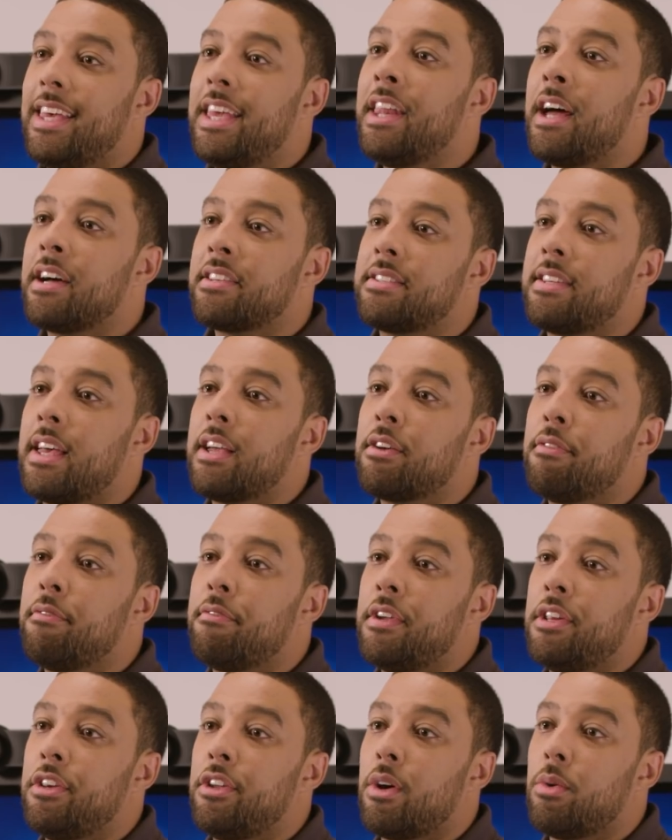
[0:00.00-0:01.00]
In our second
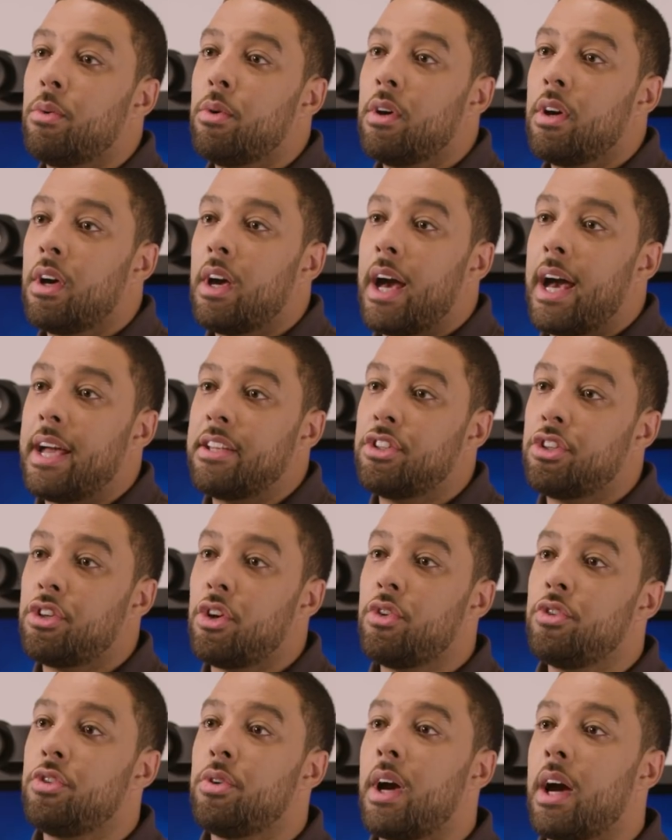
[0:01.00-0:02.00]
video, I
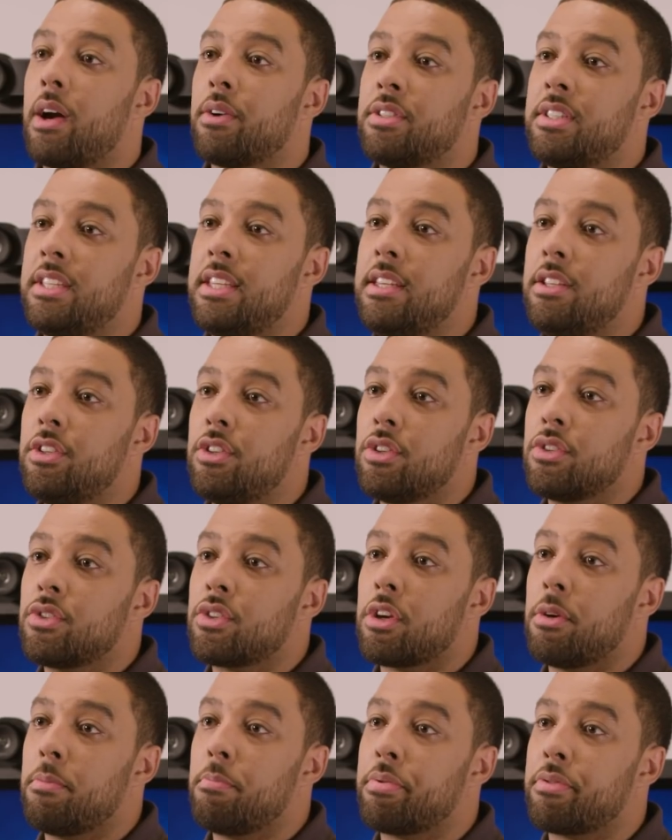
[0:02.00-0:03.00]
showed you how teachers
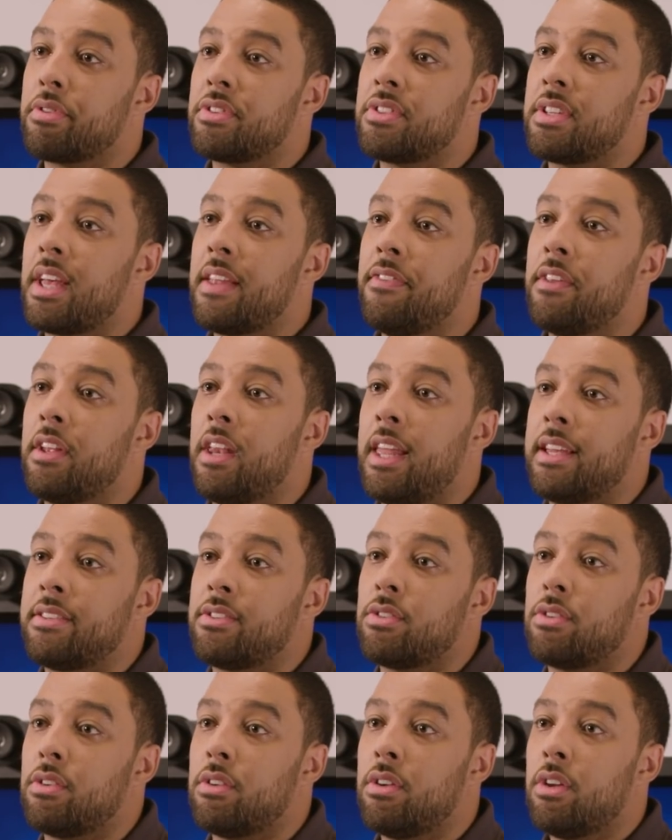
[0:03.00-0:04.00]
can present the
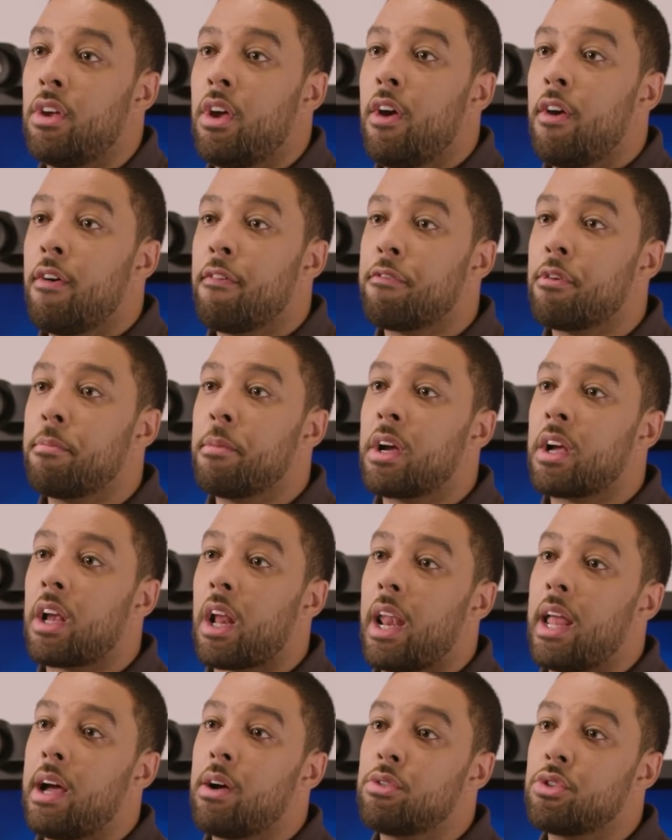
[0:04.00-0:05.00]
lesson from a
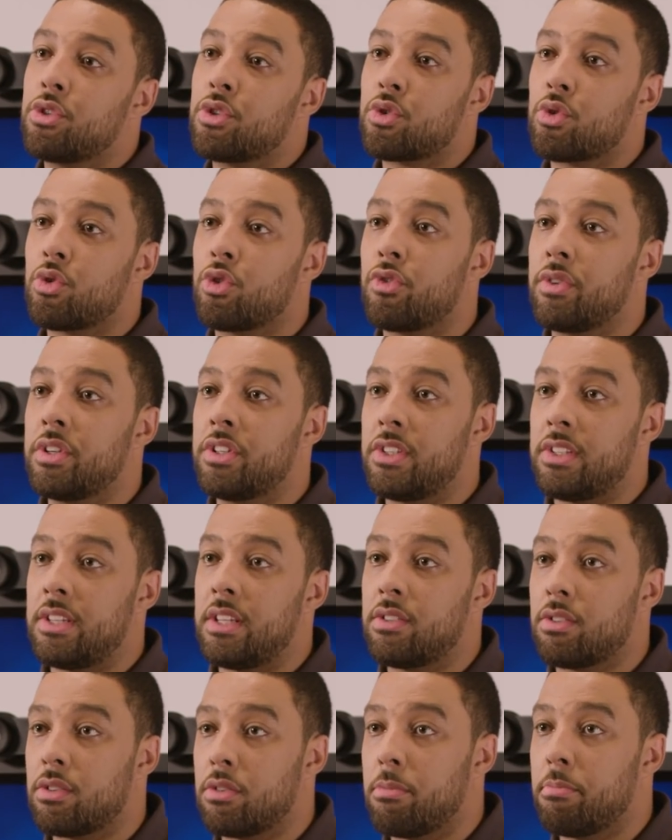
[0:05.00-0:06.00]
cloud storage
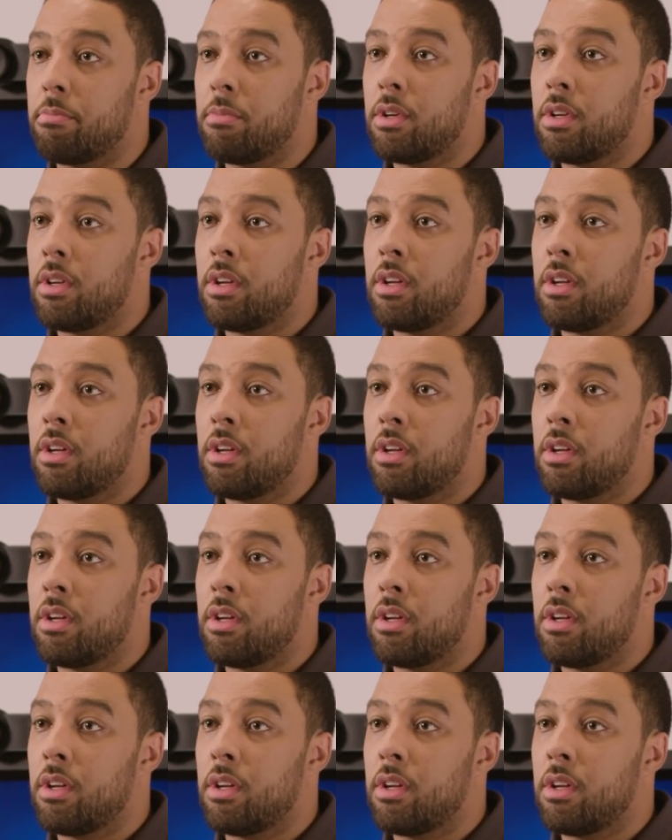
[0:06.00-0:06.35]
system